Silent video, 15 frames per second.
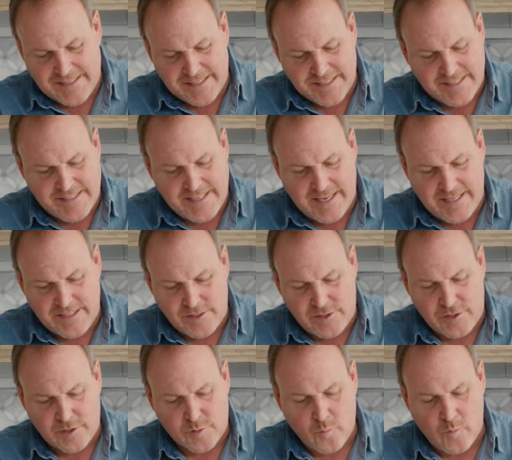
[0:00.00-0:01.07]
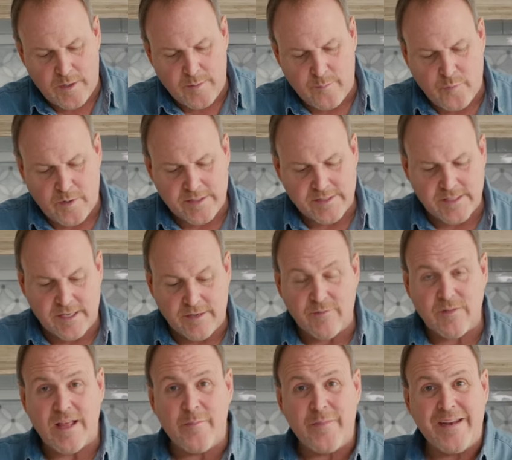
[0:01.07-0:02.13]
as it says, just one pressing
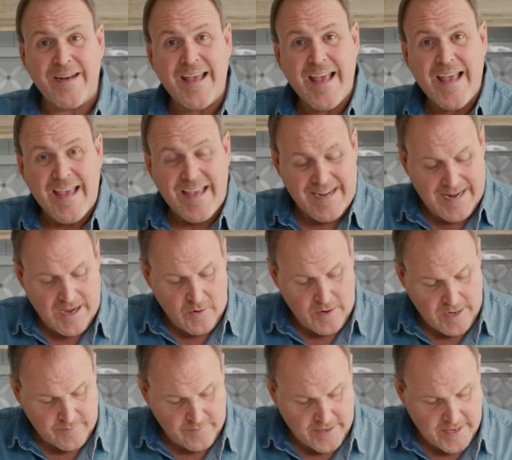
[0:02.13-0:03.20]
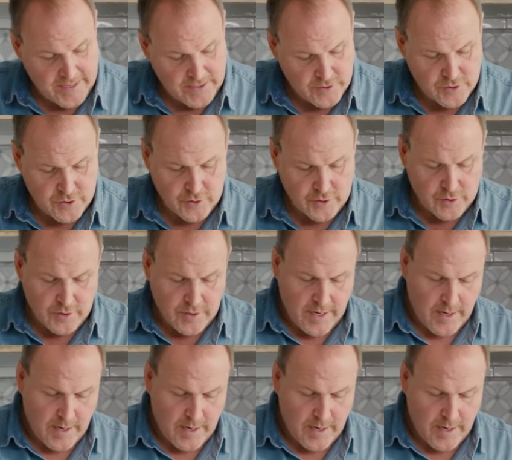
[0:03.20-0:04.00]
of lemon. And now I have cane sugar